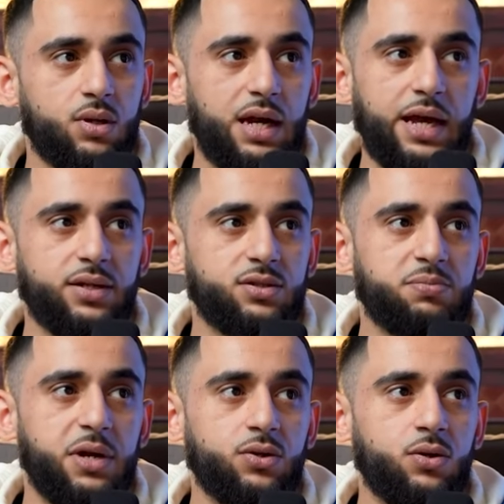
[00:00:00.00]

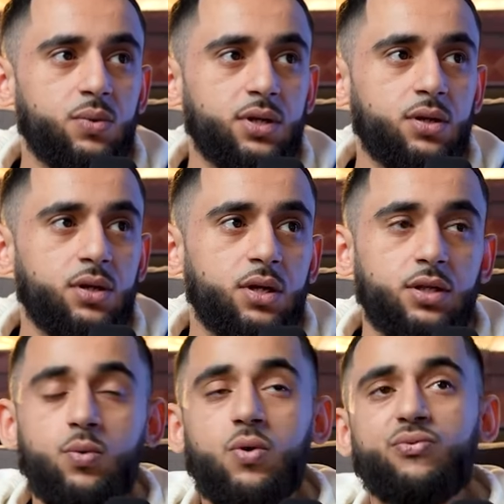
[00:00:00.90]
clients might not want to,
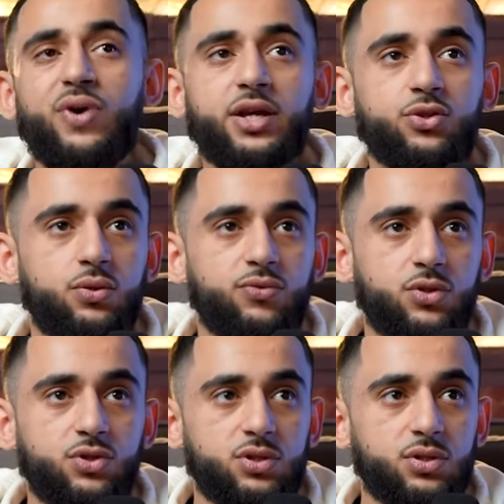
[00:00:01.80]
they won't find you if
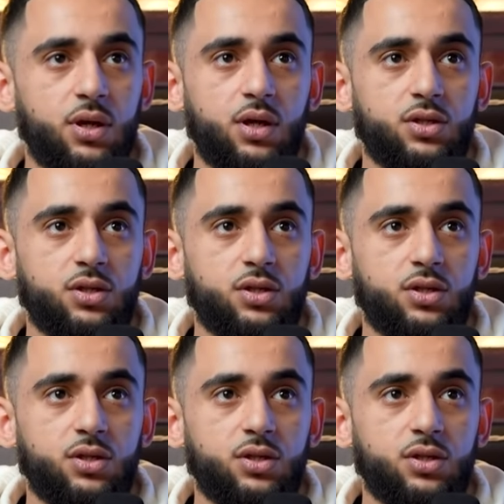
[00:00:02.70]
you're just